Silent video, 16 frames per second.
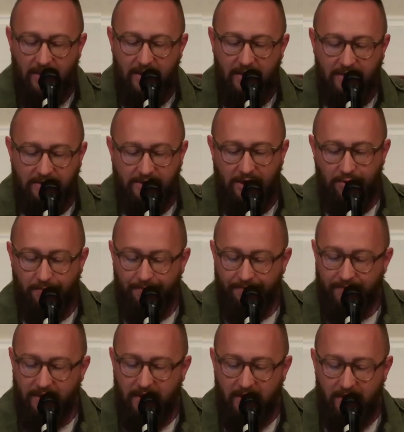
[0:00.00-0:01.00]
So,
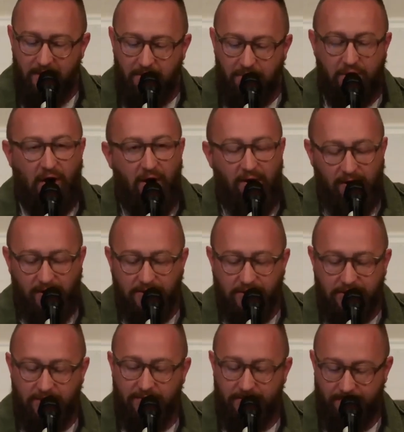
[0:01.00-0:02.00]

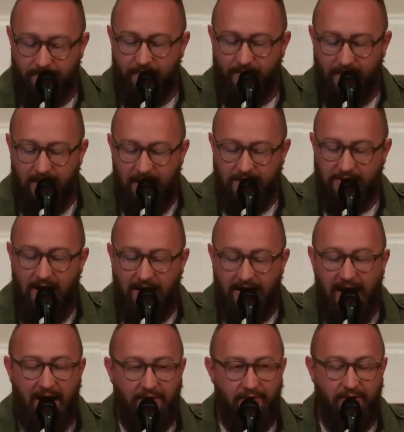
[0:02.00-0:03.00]
because He's not
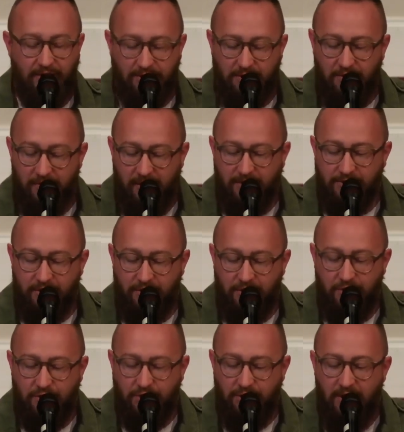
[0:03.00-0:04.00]
gathering us to an
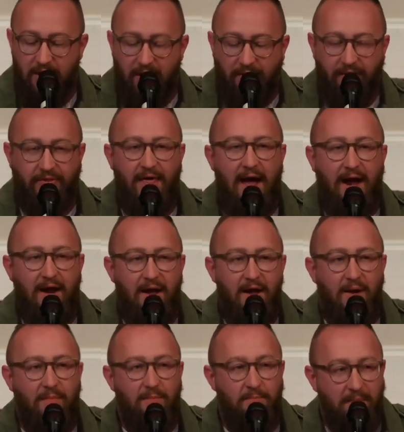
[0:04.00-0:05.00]
institution, then that
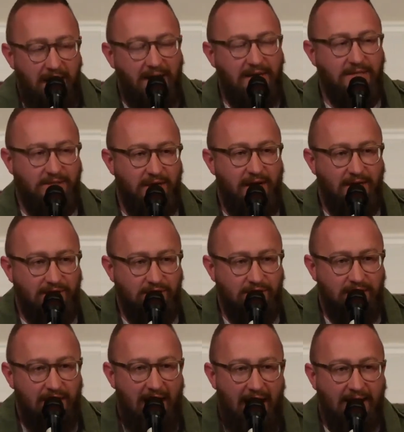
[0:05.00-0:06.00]
makes
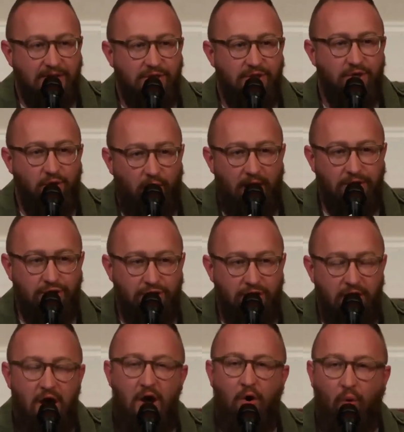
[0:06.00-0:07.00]
us ask the
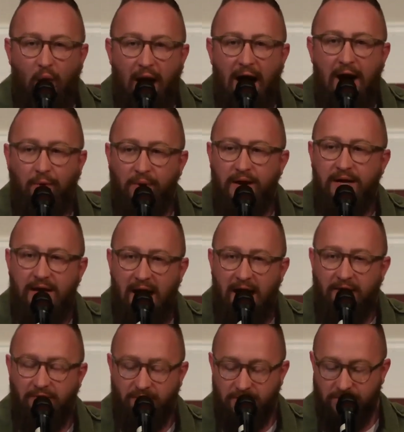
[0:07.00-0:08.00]
question why would he
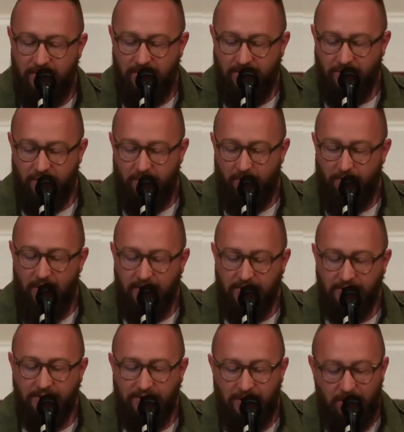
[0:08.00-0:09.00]
gather us then to a
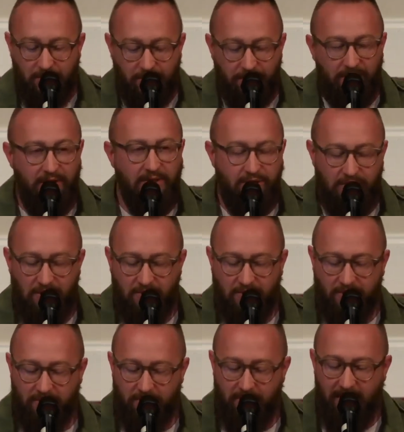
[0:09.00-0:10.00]
presence? So let's talk
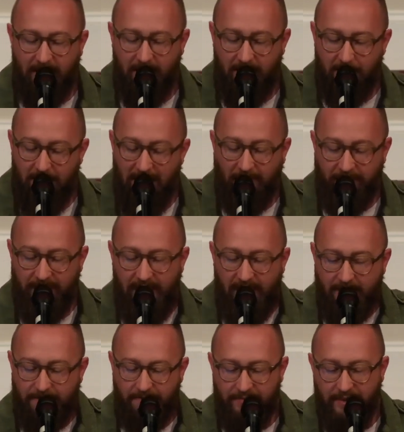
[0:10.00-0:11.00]
a little bit about
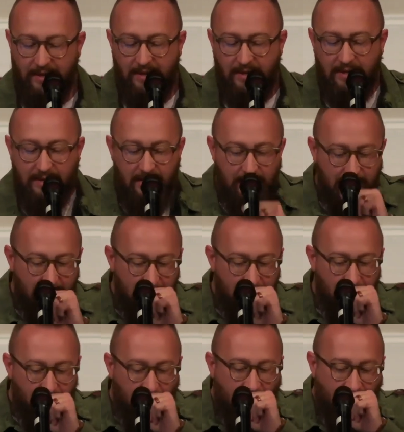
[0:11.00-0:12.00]

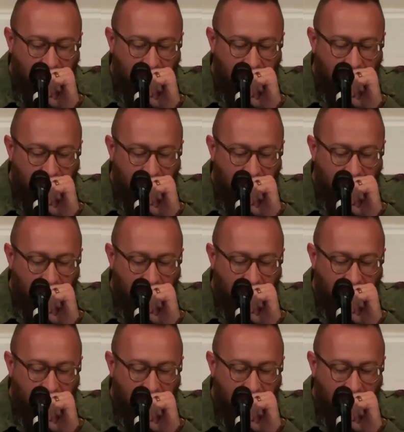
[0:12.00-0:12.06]
that.